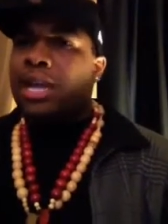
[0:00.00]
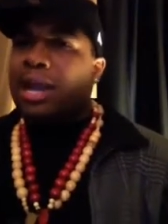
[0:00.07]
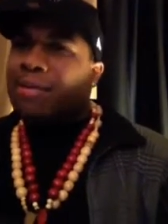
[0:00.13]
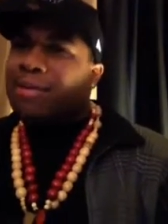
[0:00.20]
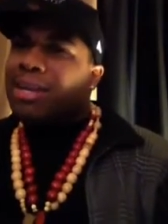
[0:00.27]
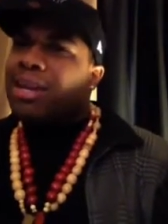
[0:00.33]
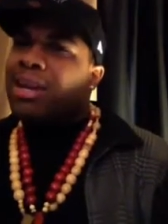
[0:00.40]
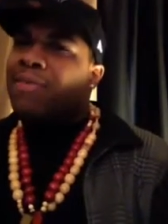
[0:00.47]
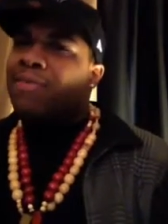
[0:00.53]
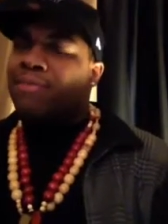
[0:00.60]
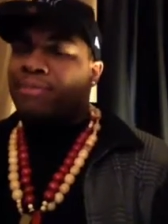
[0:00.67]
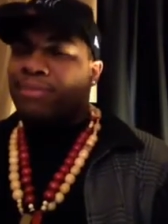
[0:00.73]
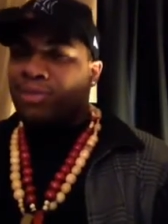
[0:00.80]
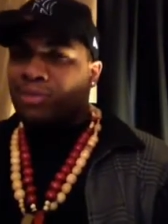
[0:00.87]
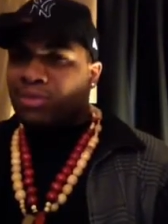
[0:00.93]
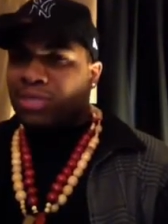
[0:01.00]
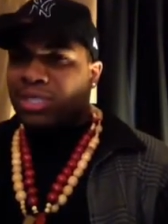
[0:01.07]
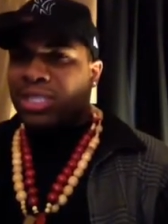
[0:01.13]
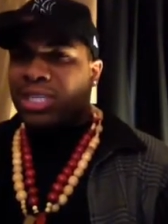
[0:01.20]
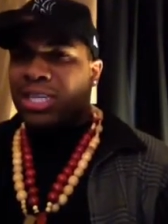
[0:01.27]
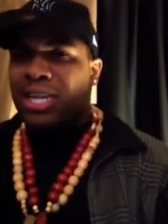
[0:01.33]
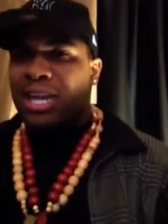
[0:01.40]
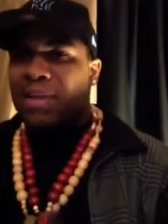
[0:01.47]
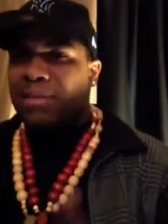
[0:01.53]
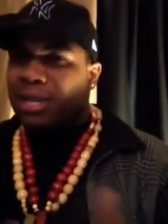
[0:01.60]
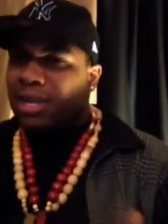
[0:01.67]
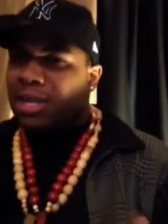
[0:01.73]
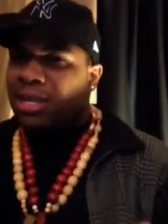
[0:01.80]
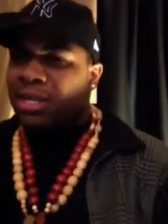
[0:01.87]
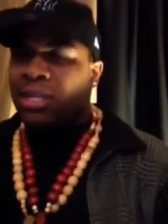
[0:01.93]
Come to her. You know what I'm saying? Come to
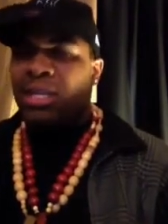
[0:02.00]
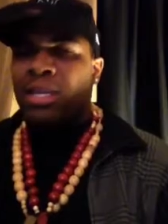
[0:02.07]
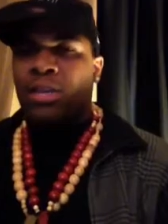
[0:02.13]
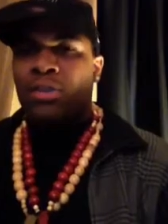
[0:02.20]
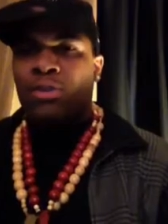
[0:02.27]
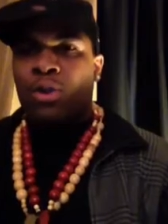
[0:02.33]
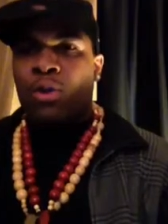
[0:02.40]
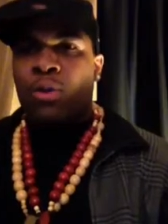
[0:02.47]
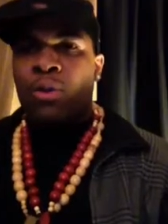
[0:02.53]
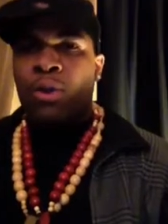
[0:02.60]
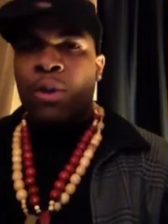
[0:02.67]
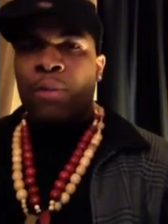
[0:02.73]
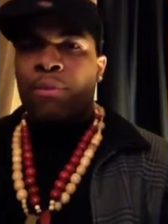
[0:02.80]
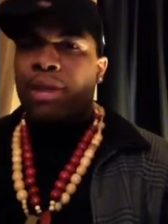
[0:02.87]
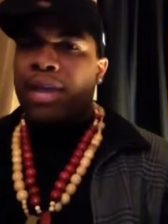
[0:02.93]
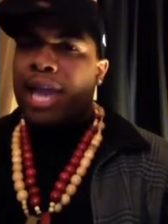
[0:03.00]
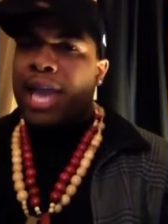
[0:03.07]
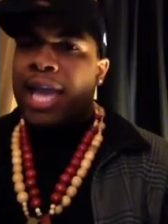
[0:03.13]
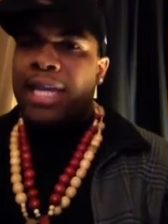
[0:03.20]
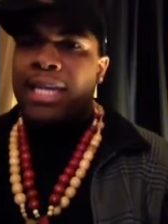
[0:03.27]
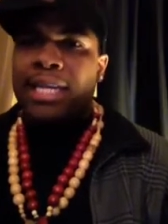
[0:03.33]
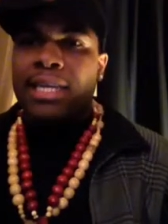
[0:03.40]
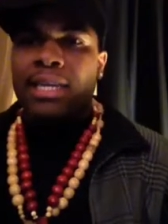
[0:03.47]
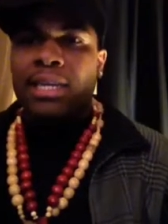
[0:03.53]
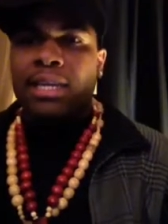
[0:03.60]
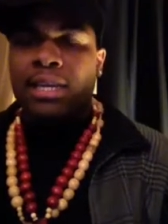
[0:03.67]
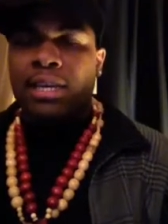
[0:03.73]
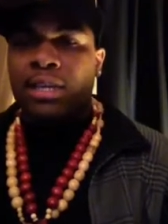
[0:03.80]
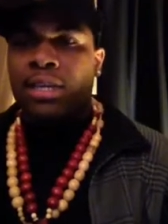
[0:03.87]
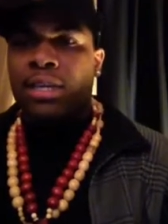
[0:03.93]
her. You know, bring an idea to
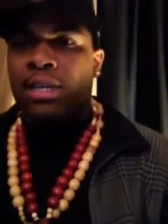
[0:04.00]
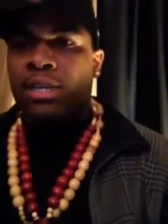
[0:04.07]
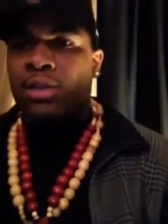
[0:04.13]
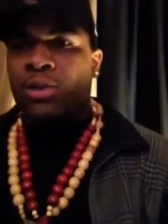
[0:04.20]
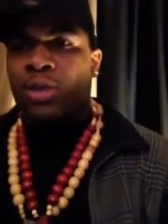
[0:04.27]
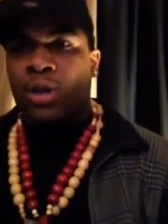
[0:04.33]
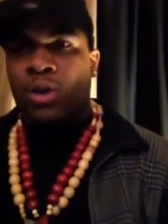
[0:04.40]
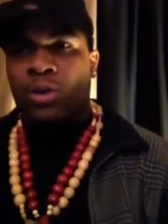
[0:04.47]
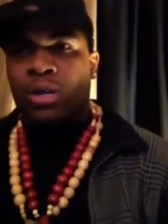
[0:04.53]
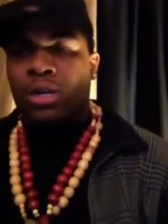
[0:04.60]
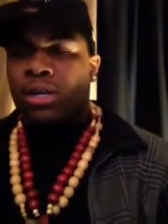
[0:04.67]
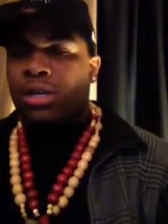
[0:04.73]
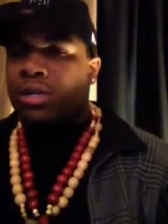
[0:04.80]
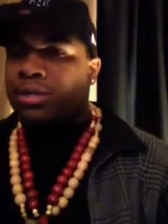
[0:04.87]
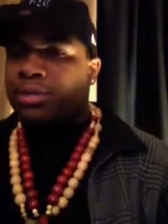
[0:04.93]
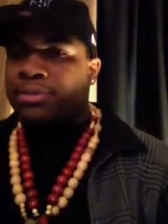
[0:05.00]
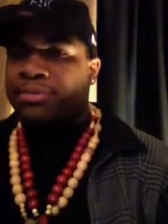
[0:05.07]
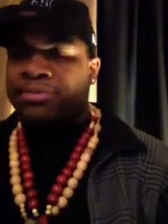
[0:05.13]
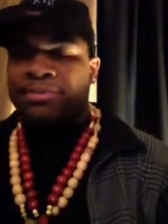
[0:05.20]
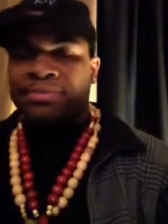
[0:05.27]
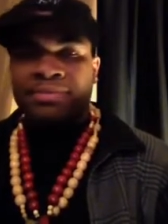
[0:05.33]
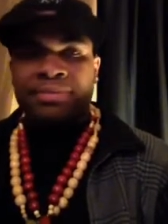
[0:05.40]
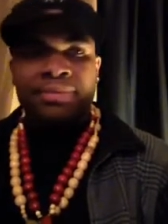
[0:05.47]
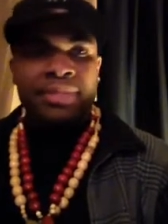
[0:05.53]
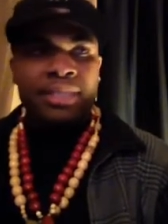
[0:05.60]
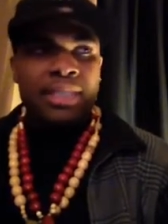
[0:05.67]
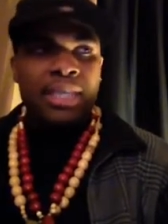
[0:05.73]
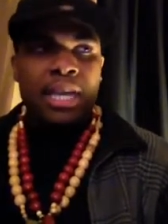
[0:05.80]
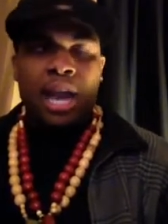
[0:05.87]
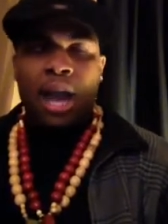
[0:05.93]
her. You know, um,
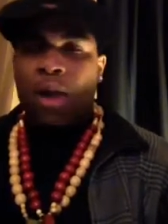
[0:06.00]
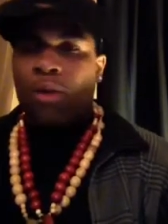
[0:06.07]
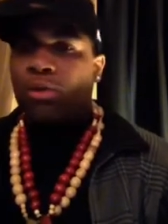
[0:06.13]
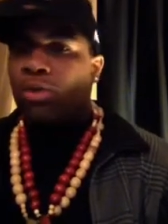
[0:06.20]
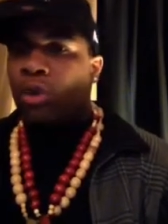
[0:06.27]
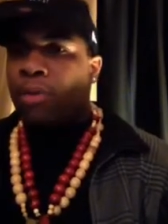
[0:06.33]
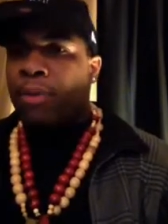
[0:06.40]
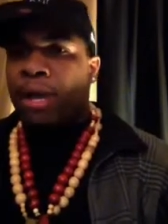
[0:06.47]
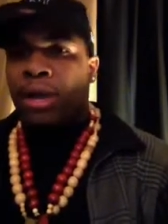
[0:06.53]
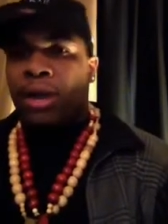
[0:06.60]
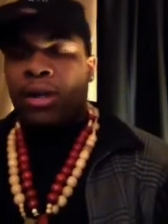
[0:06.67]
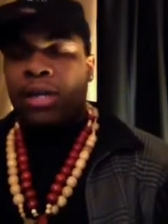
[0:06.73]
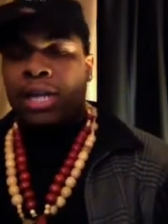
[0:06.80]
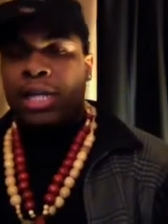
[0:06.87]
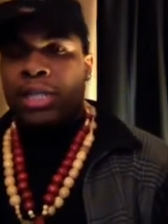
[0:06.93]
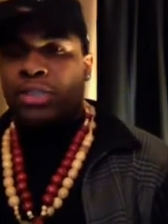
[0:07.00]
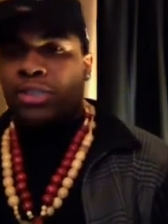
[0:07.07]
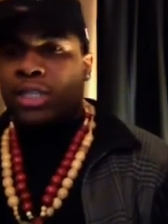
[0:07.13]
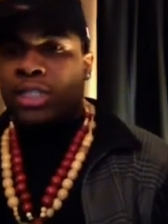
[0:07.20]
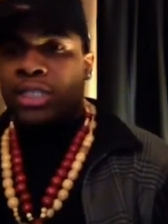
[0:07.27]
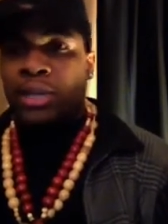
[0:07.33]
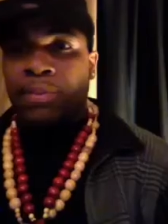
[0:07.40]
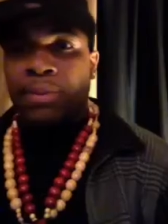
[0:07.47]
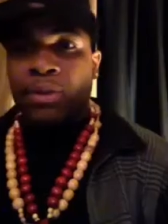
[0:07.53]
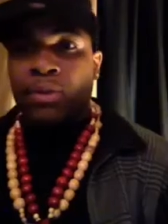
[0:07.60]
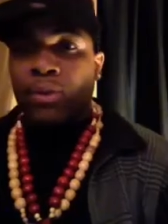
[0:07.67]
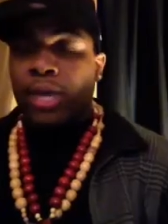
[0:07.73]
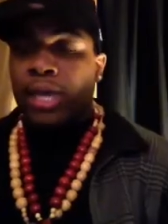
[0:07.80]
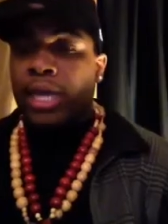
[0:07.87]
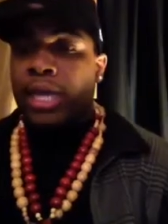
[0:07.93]
I don't know about all that dressing up in a
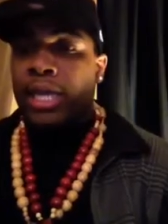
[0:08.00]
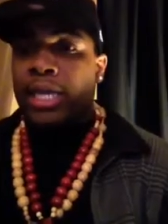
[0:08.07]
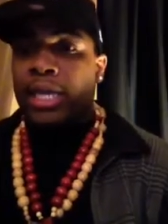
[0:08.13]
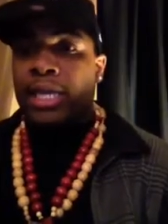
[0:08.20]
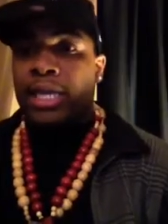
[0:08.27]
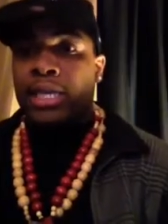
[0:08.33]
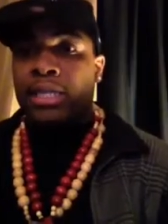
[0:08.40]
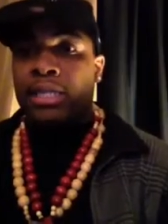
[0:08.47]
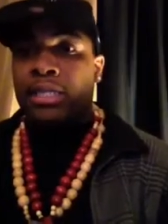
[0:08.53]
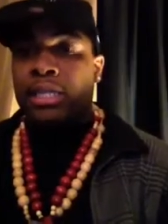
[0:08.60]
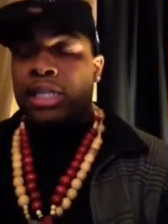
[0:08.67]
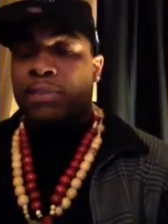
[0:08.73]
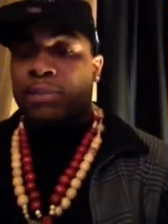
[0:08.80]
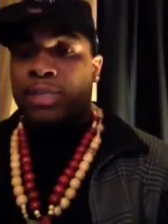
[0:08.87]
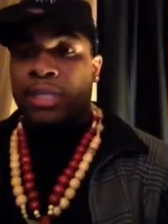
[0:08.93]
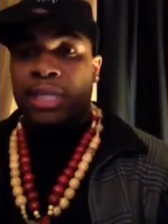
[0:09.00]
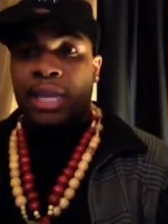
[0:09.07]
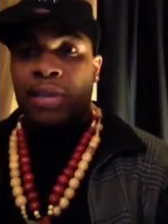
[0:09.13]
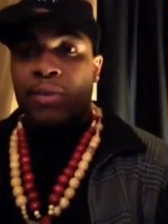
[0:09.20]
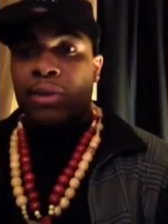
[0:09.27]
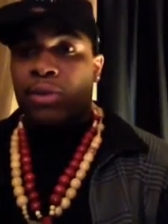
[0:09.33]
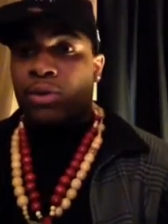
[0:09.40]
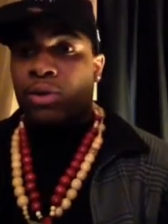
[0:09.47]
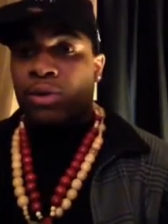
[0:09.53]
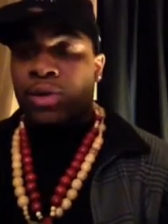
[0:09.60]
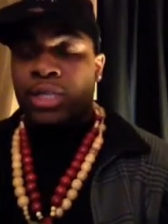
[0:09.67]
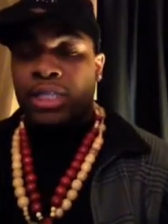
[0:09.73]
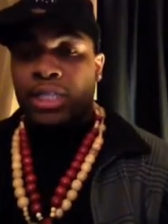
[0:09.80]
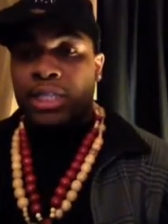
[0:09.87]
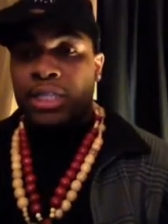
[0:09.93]
wig and let's pretend like we don't know
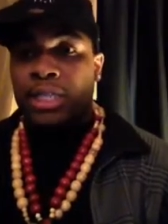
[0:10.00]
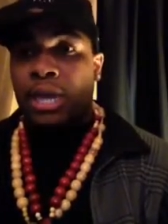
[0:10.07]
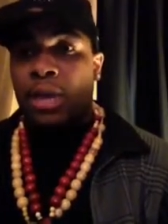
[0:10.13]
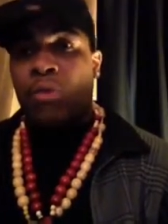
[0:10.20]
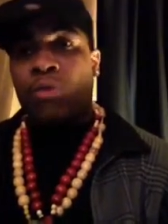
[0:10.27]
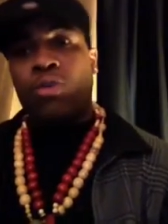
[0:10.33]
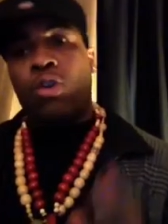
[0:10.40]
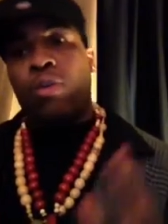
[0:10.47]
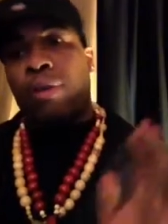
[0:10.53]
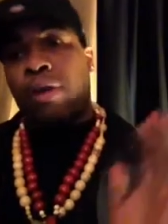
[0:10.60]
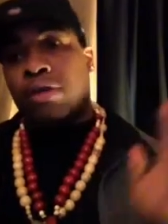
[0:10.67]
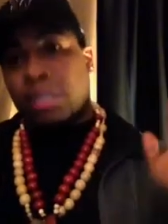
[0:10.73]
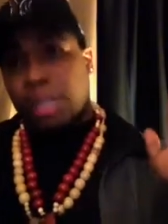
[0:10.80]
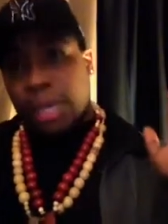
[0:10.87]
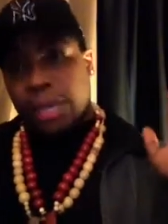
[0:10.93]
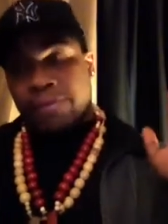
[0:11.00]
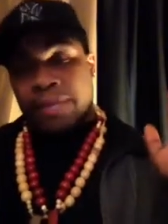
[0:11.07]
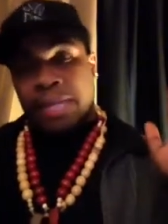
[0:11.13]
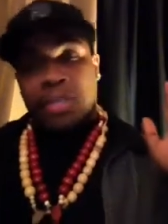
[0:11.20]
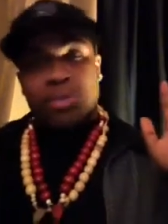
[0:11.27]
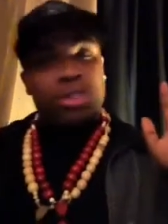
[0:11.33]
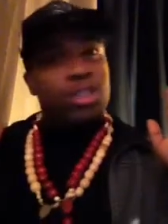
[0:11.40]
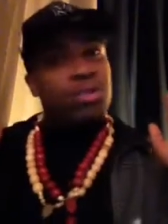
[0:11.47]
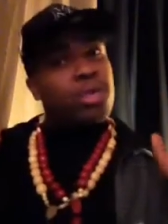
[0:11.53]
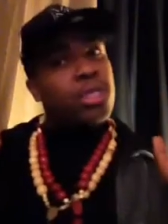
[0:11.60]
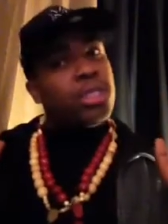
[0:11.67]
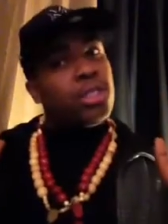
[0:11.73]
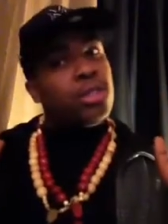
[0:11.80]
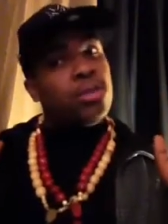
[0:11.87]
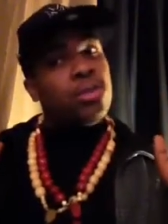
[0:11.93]
each other. I don't know about that. If that's what you
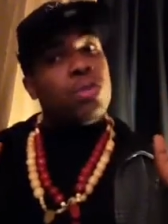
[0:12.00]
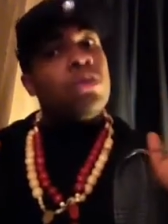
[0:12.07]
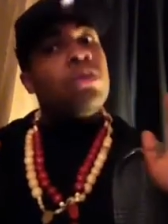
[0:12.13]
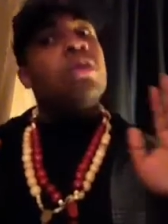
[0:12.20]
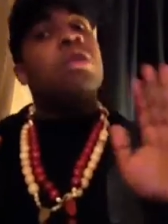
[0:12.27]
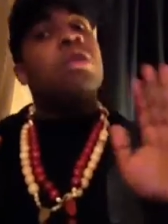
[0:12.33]
into,